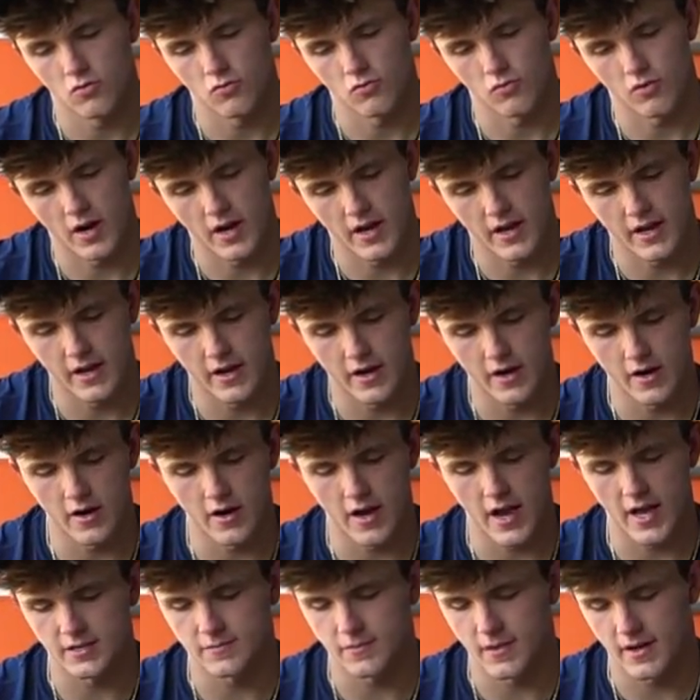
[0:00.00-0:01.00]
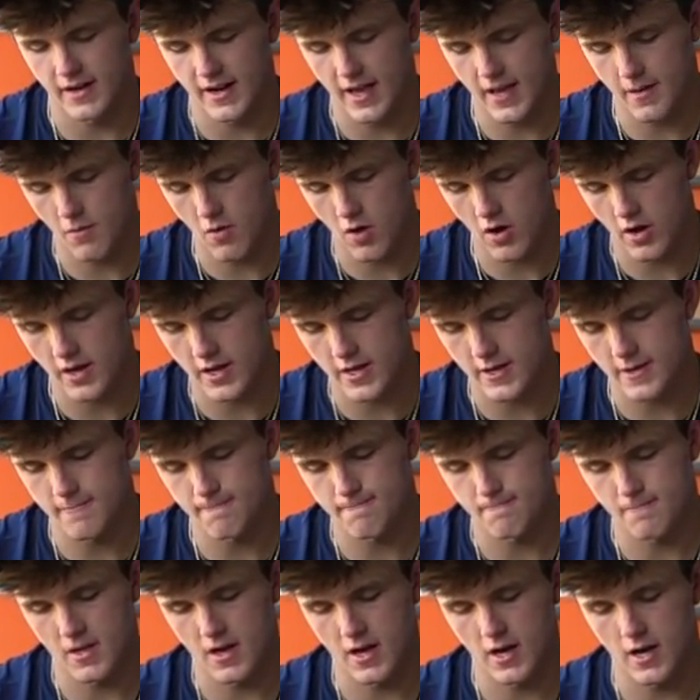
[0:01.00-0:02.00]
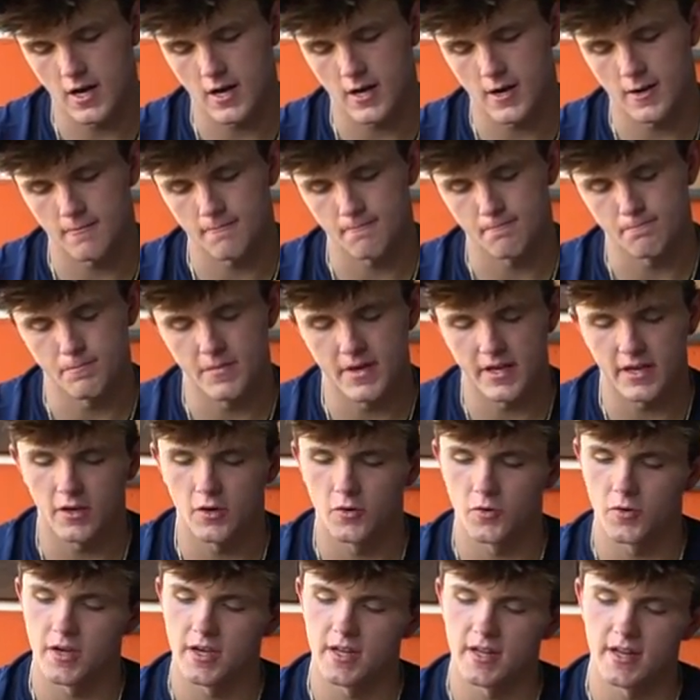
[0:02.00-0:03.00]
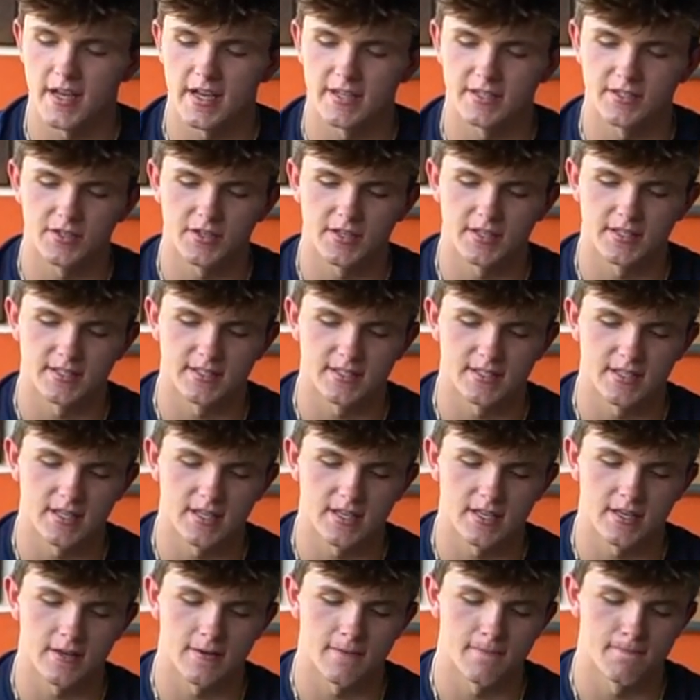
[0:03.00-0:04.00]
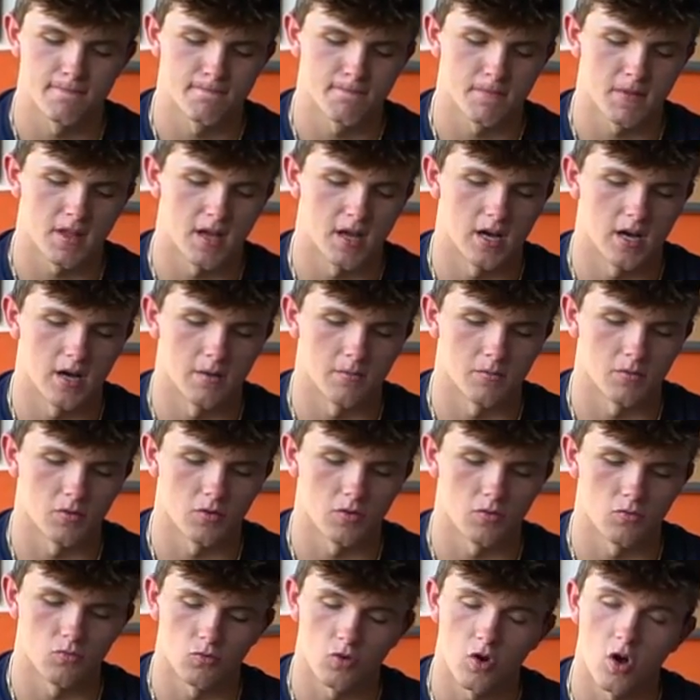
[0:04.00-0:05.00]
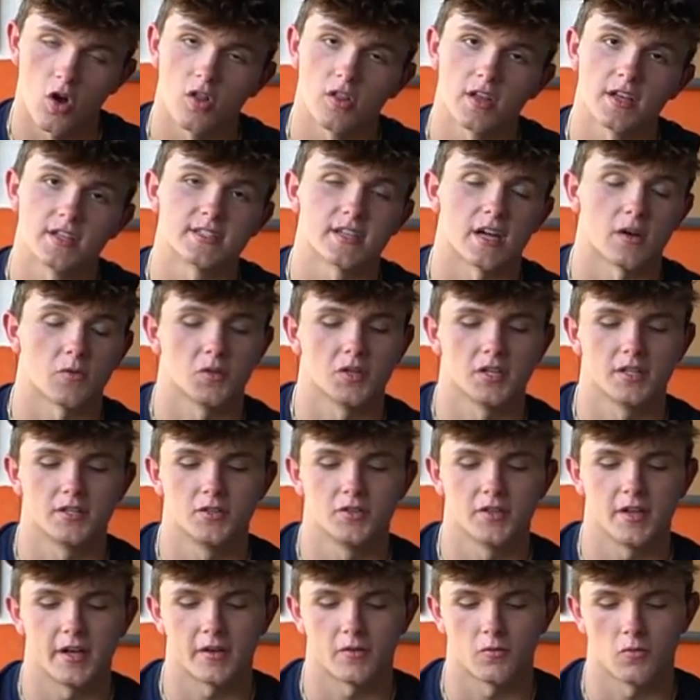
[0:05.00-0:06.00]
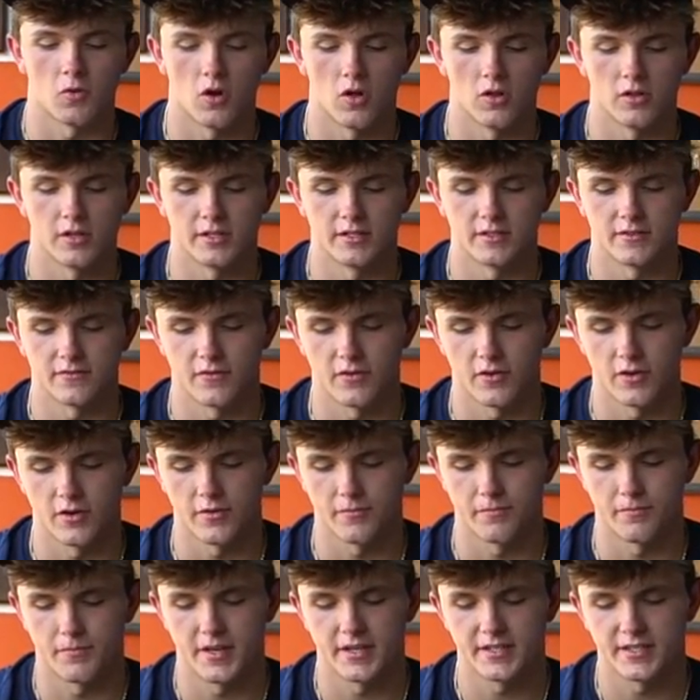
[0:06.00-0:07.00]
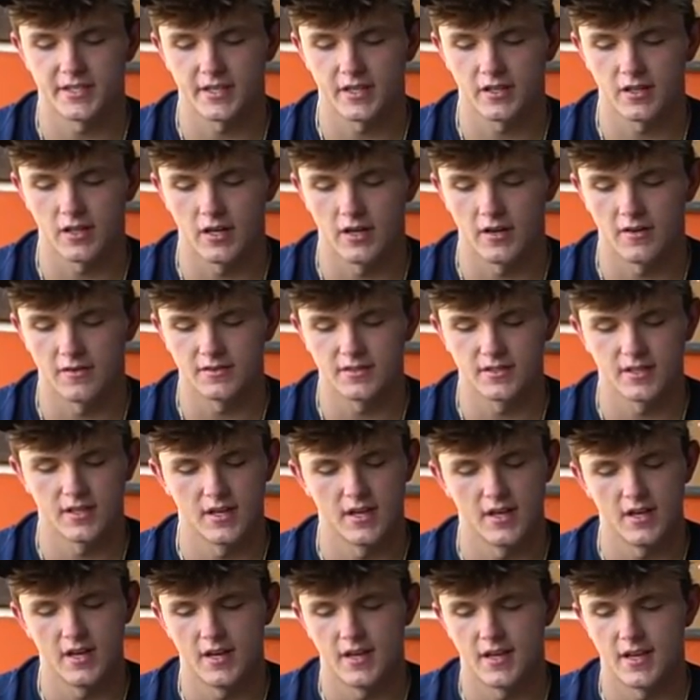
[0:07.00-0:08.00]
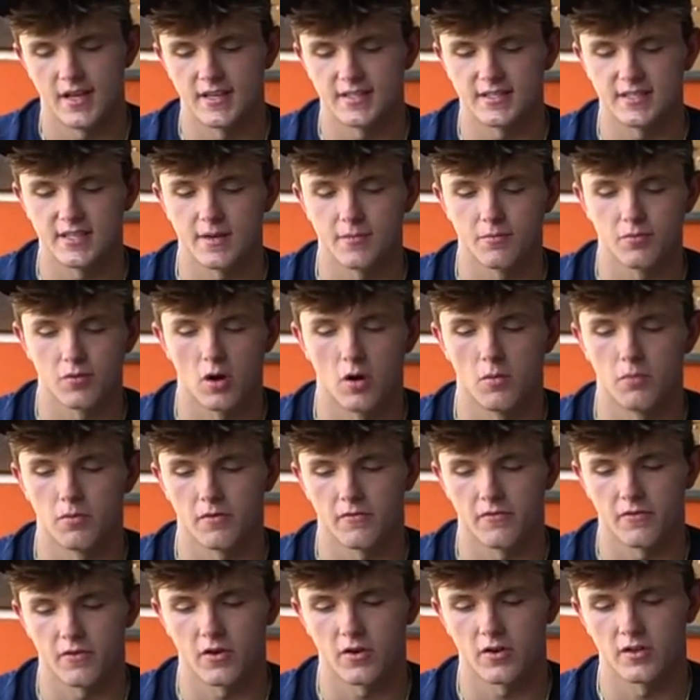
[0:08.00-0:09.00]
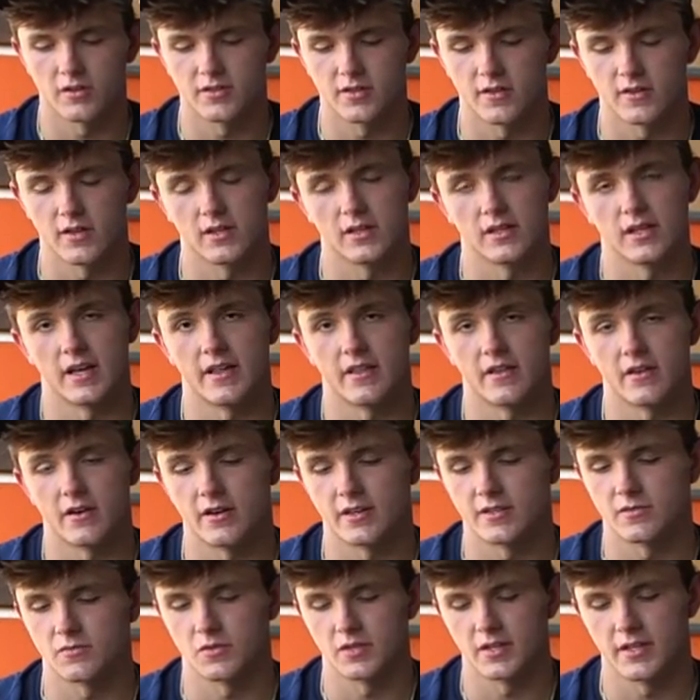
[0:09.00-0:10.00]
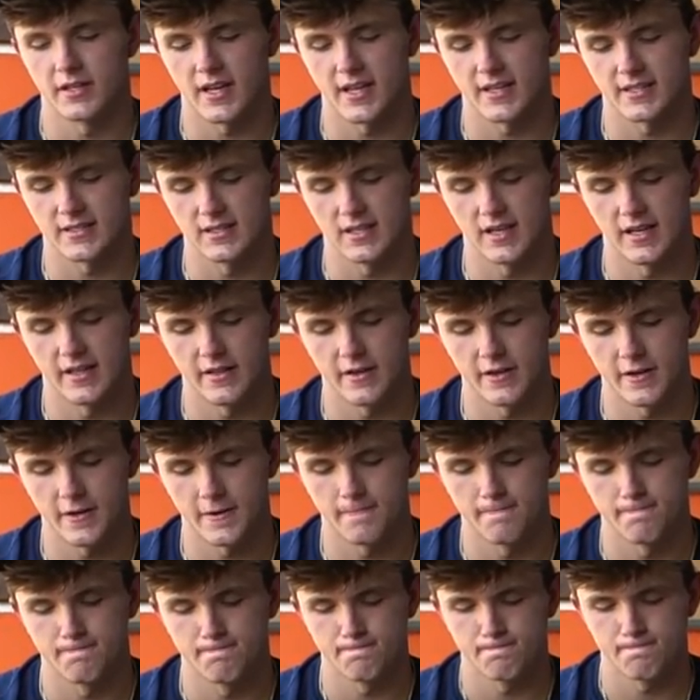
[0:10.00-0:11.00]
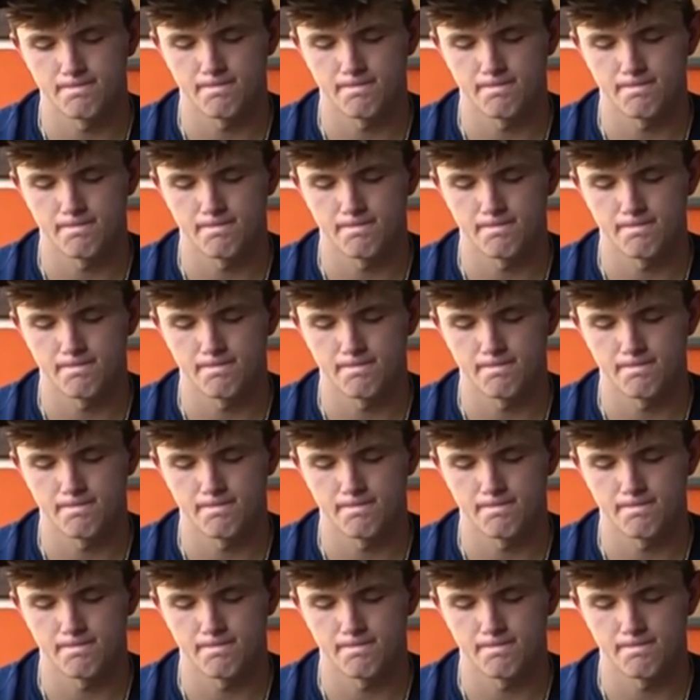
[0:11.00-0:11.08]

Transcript: Right here has my name on it, mint green, as you can see. Rawlings, I really do like Rawlings for pitching gloves. This is a Pro Preferred, so the leather is really nice leather.